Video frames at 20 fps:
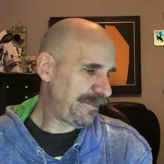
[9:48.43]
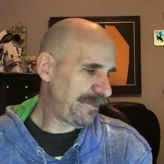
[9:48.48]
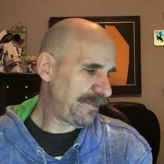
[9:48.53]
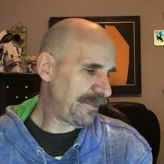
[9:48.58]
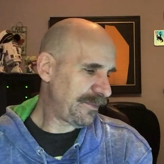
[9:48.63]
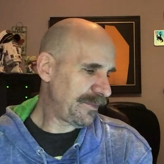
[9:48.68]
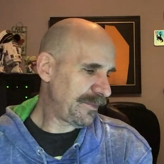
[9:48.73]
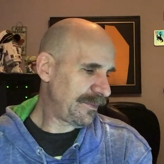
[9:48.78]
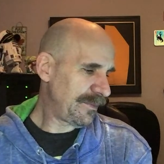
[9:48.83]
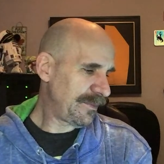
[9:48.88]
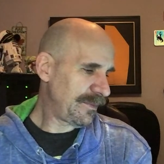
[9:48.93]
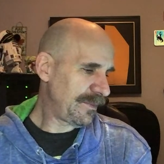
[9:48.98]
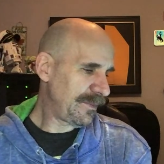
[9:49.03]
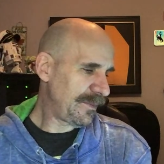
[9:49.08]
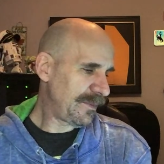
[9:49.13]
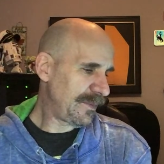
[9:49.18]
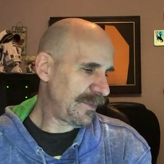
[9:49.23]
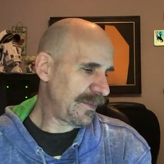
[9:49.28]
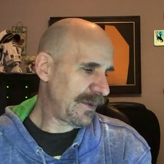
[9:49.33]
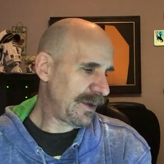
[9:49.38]

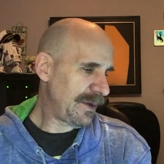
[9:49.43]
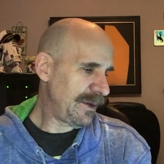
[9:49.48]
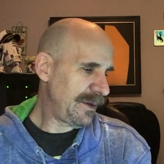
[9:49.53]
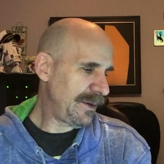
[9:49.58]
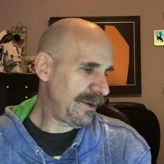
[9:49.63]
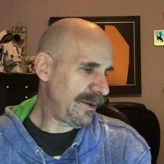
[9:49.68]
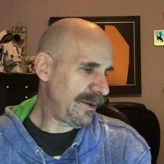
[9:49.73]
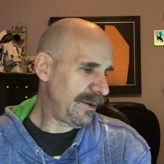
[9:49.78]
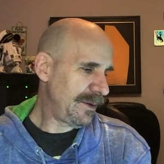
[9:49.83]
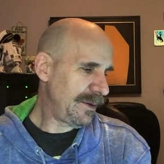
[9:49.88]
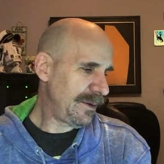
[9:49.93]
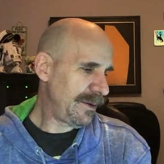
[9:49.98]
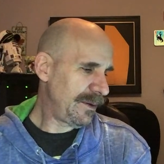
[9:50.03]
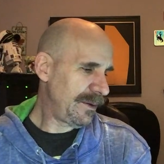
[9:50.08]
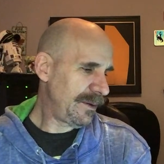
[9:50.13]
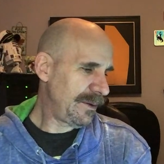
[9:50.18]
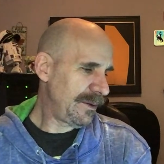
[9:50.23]
No one is speaking in this clip.